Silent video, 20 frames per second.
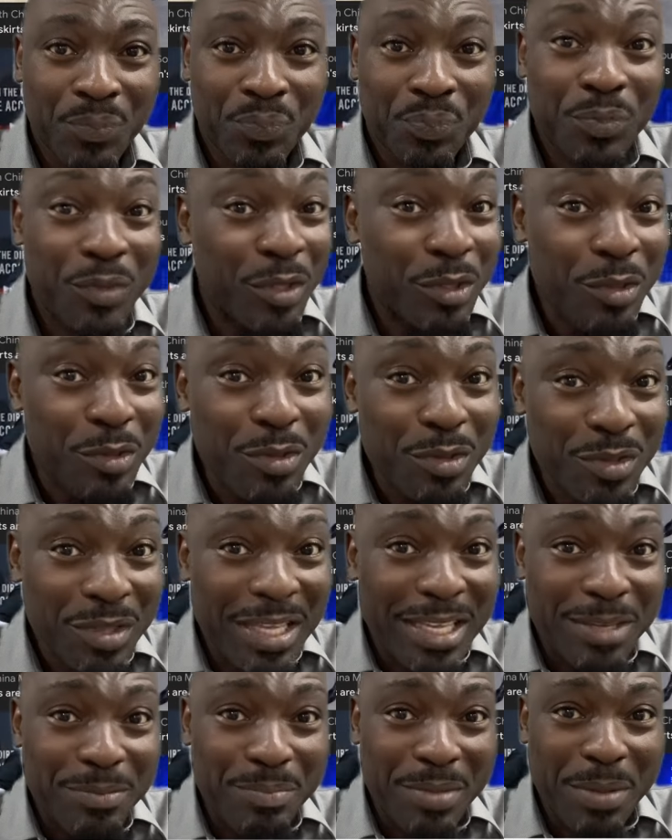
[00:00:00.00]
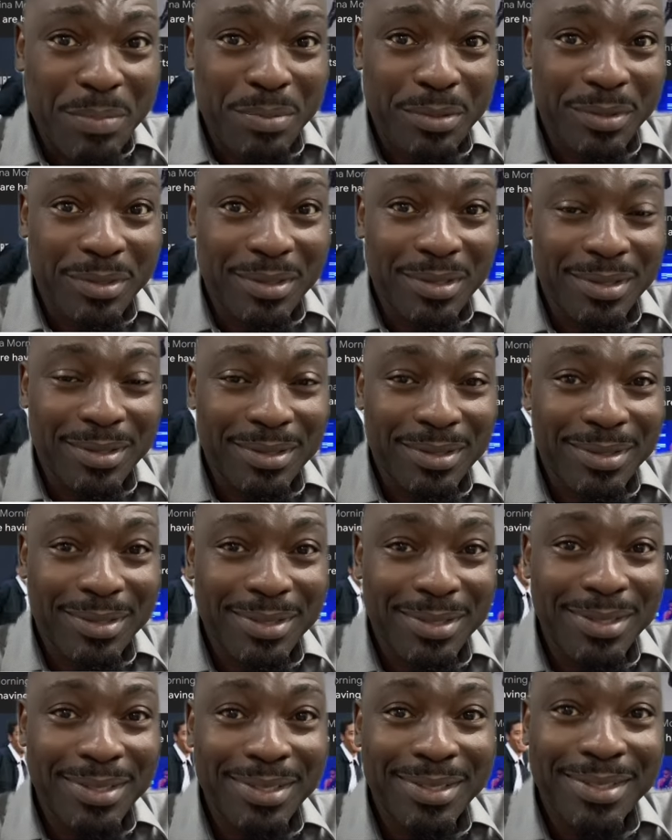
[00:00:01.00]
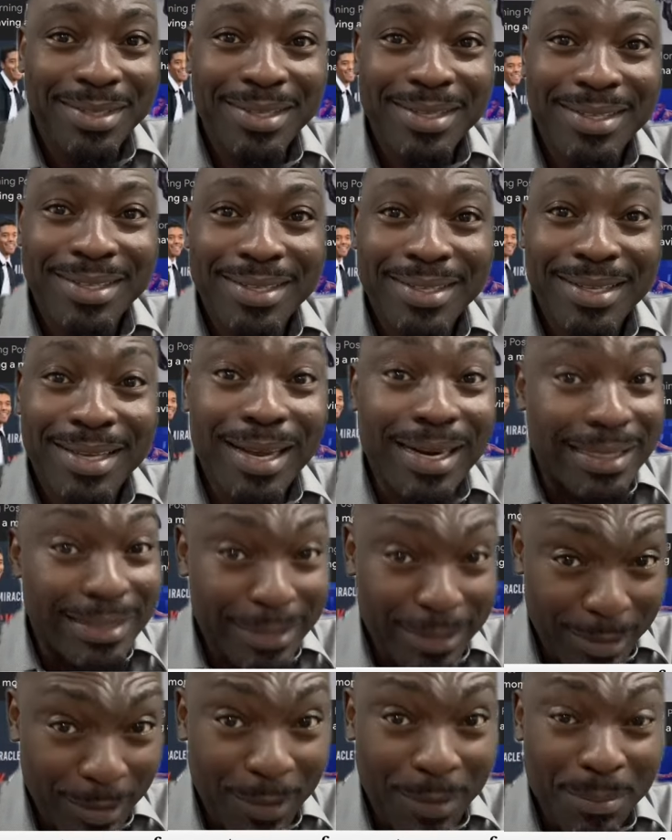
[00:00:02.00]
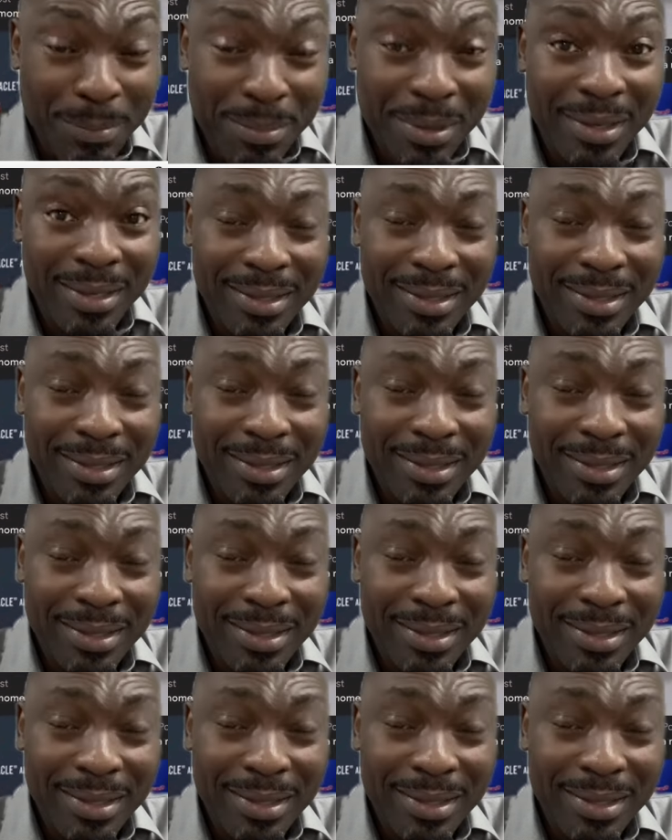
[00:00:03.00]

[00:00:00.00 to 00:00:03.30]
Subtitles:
Do you think people are dumb?